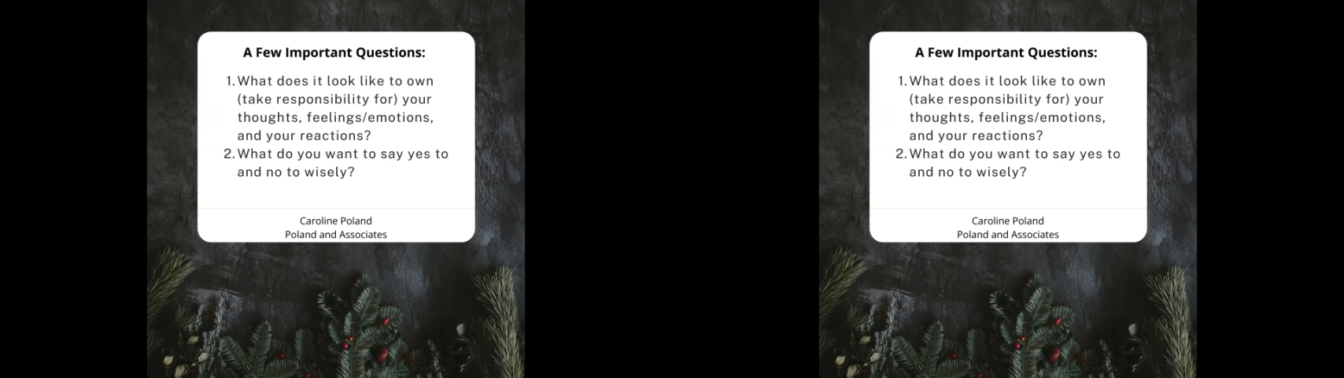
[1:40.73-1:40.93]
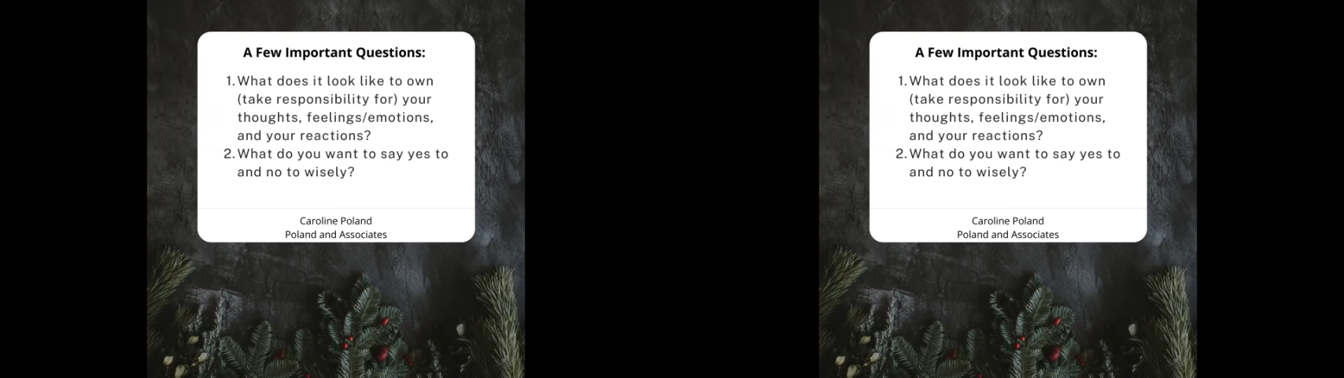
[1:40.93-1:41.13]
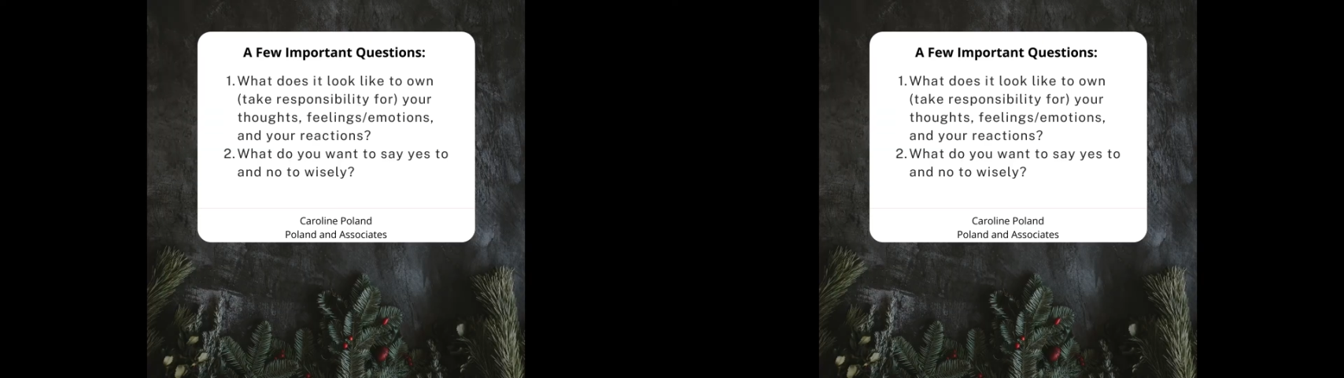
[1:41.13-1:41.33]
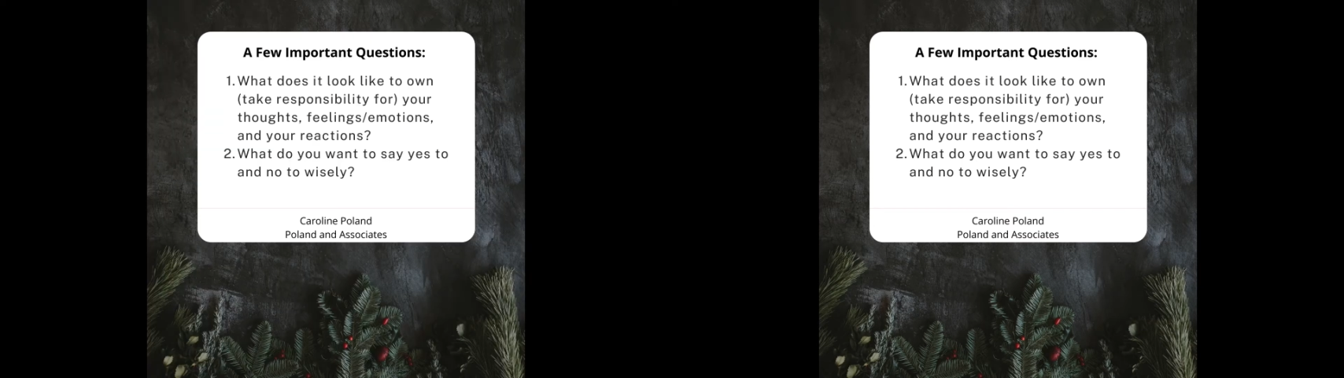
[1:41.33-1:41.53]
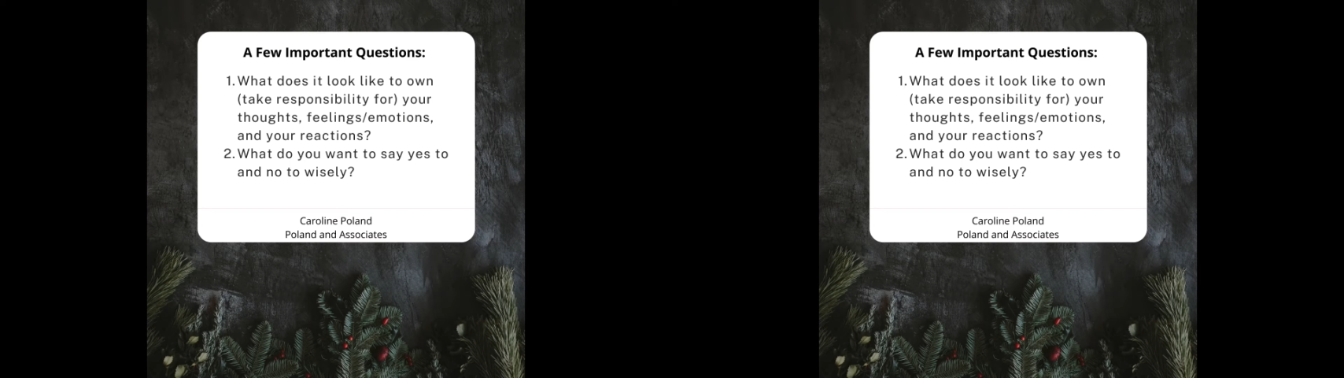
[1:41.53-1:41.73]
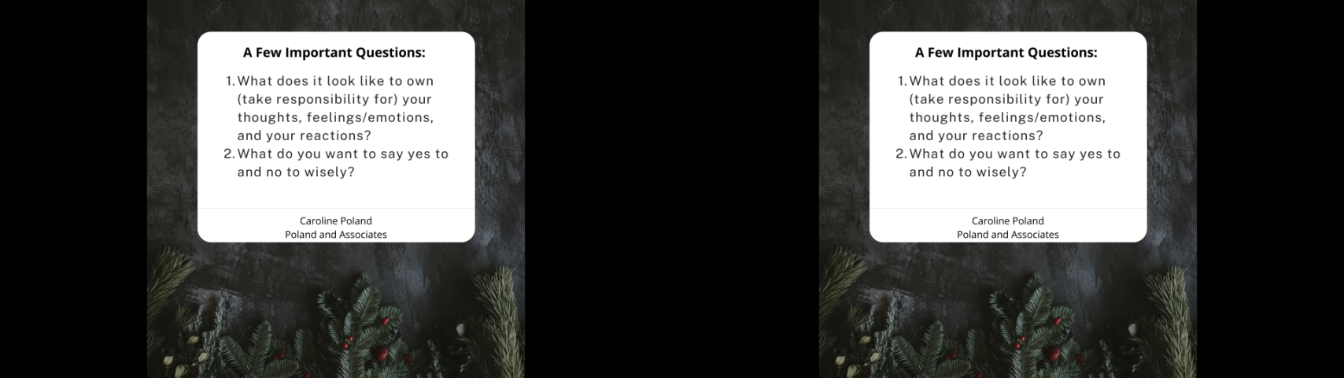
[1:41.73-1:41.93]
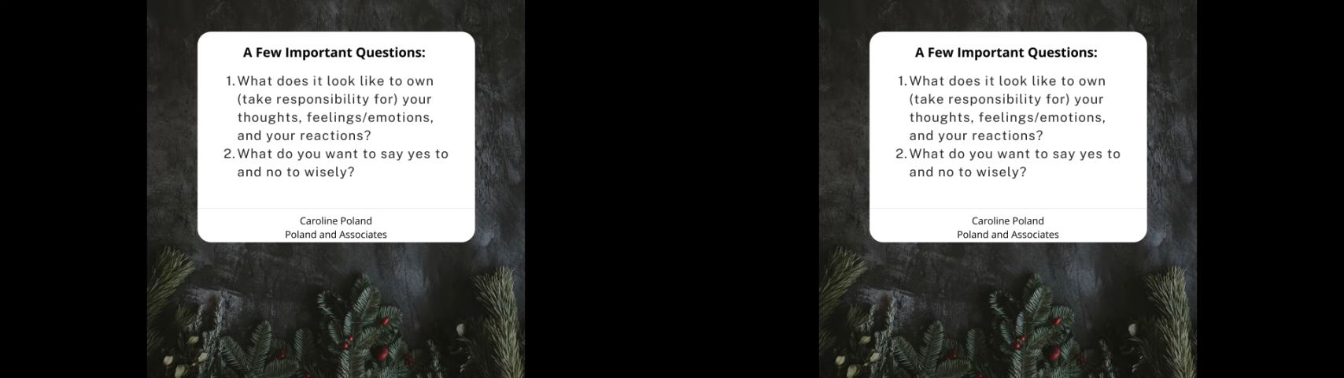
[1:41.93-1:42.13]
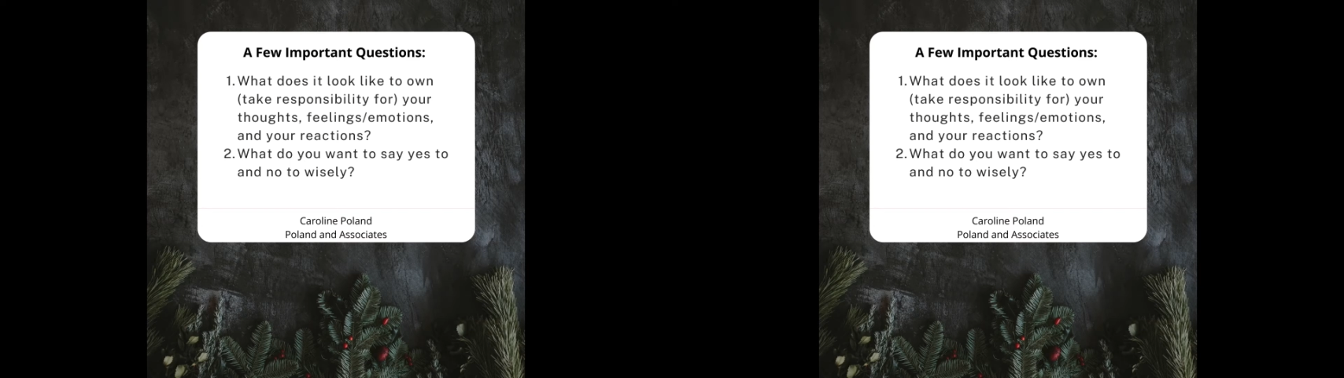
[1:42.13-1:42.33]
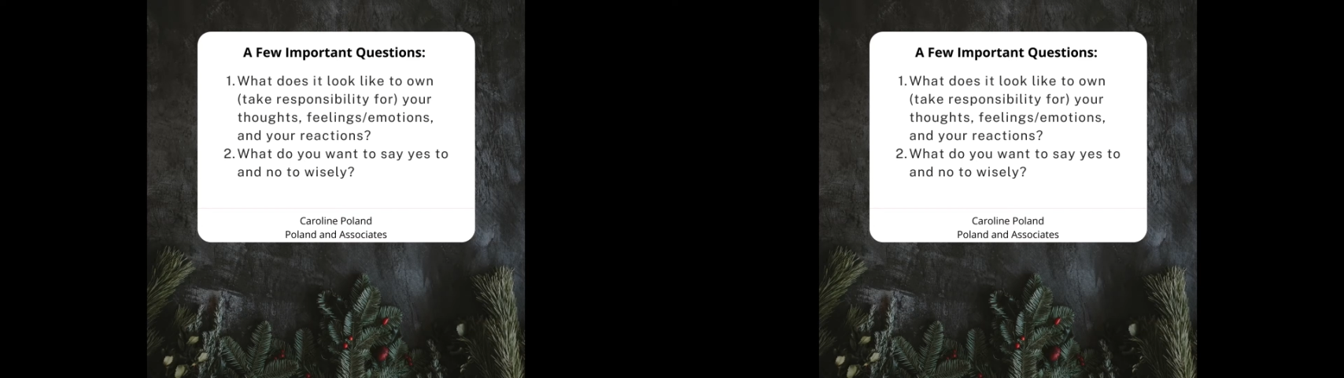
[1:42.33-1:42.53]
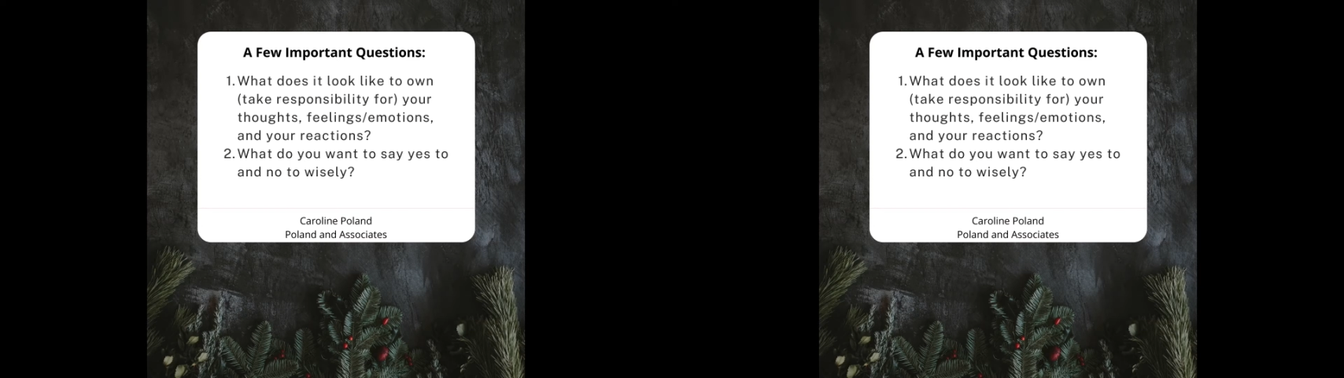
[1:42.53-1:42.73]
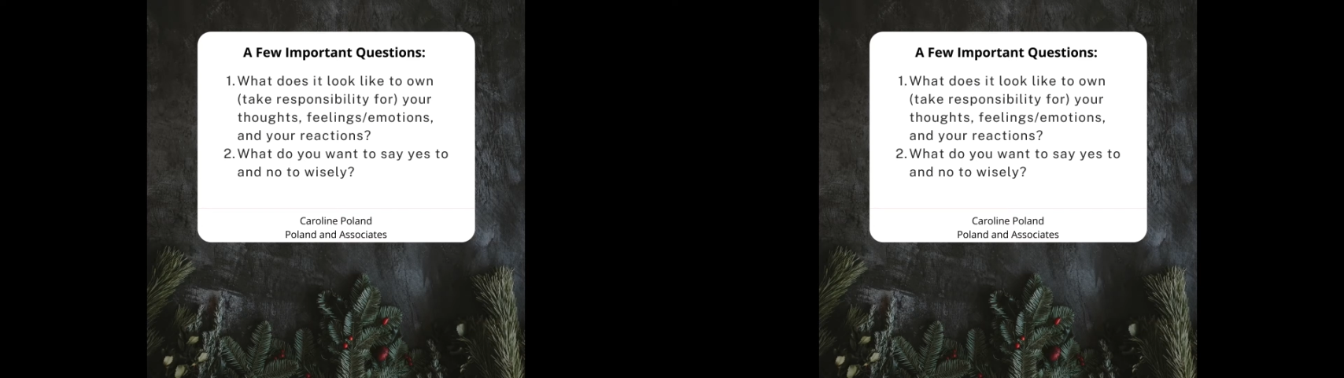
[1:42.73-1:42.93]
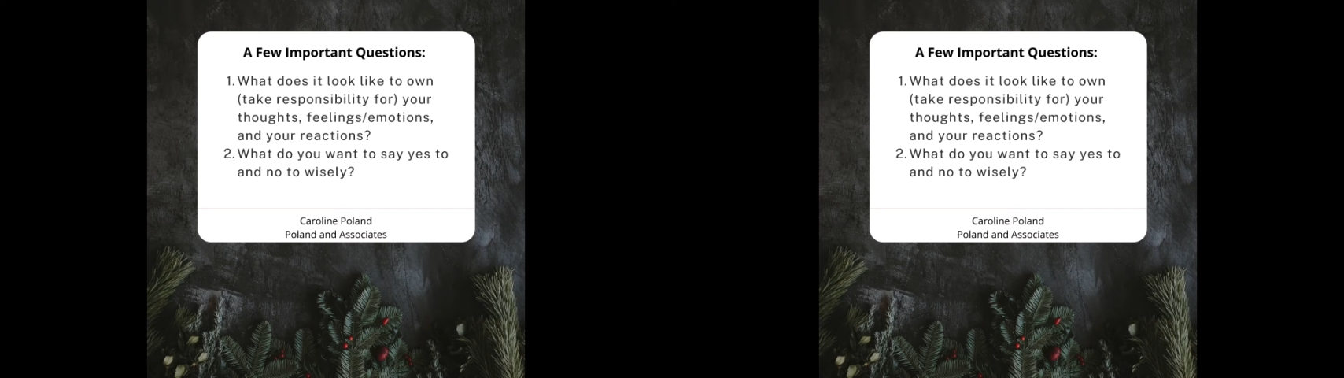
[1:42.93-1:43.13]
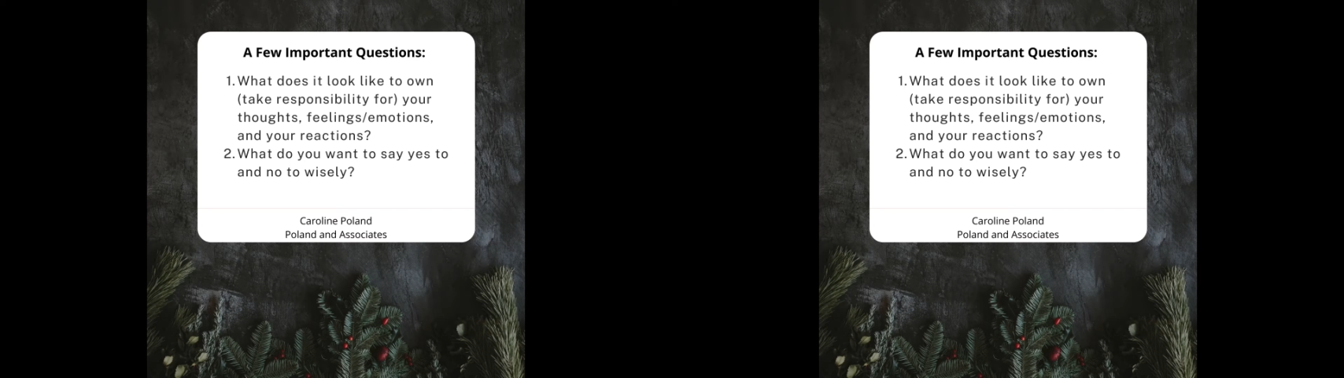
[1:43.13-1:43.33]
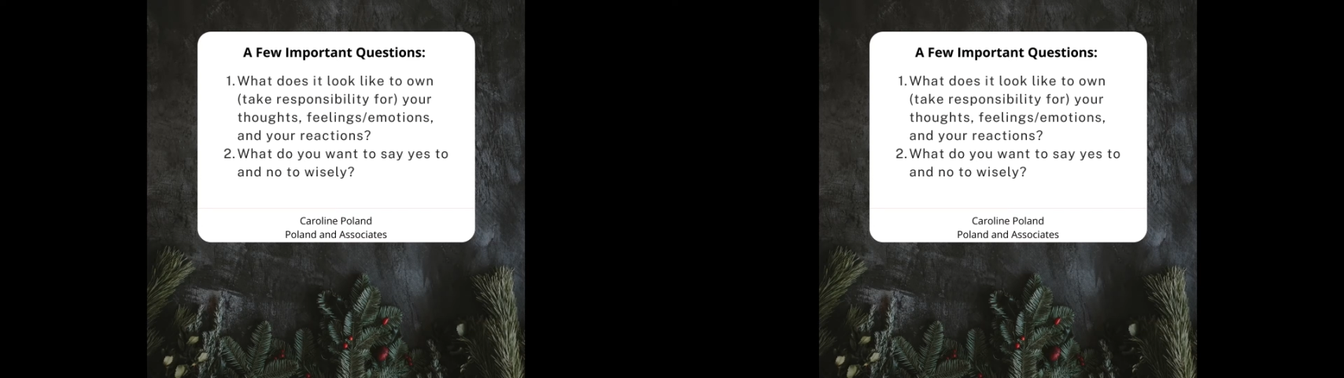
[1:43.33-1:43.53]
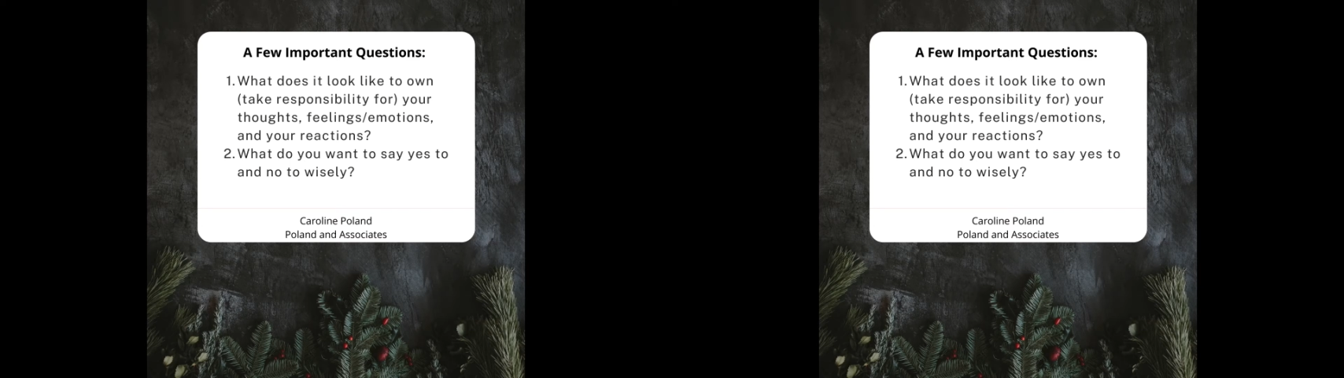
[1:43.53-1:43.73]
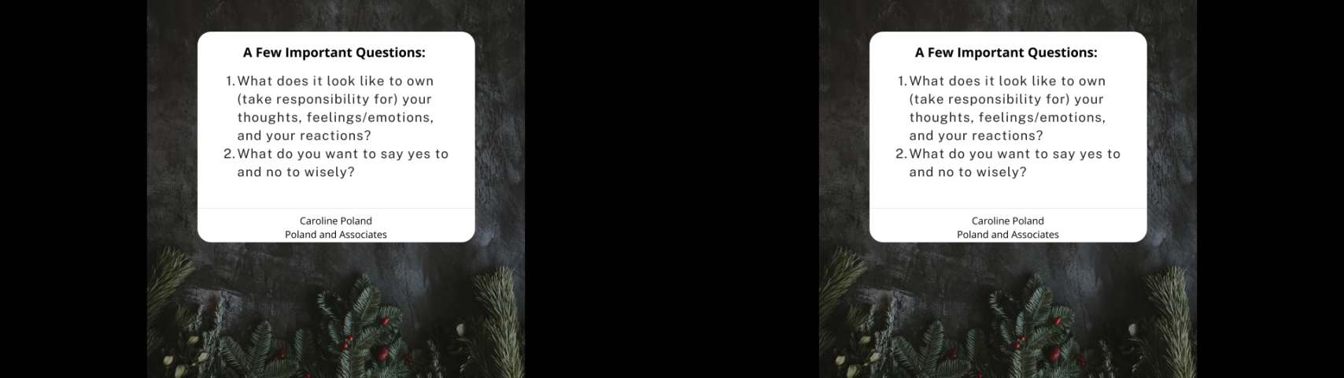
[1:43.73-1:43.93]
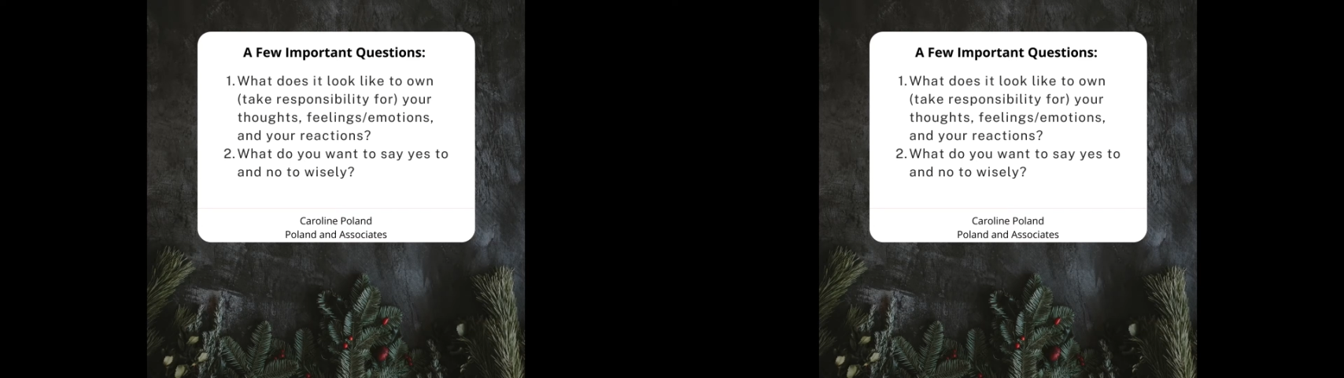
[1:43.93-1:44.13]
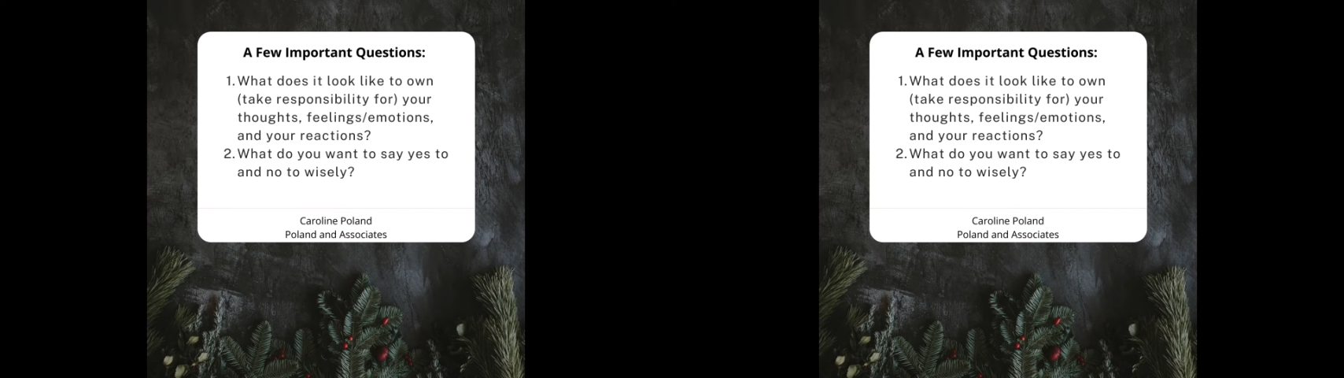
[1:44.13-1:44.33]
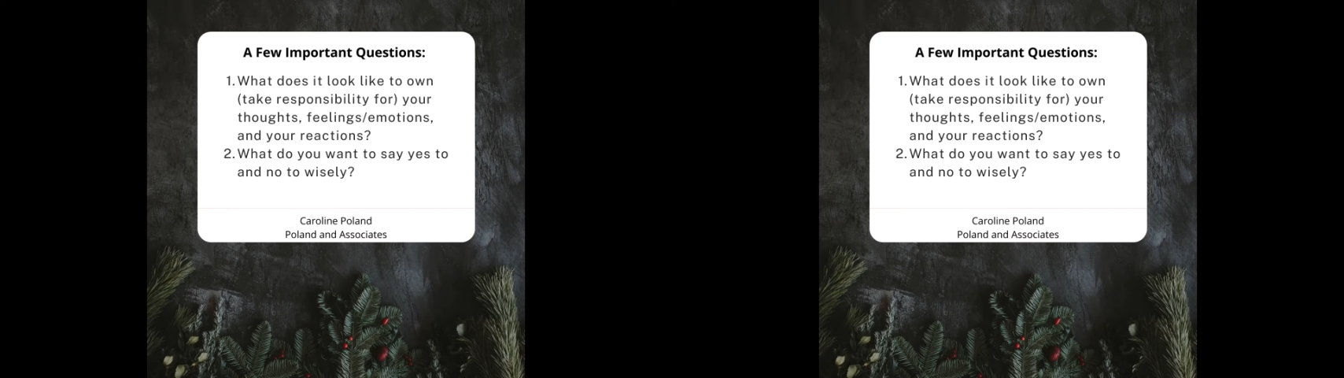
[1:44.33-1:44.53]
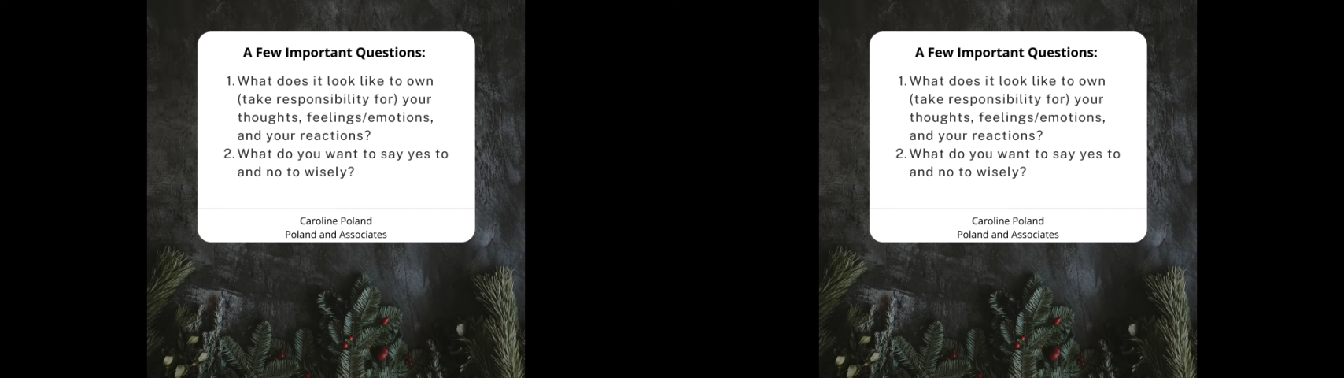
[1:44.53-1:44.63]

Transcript: Nobody's mouth can be seen.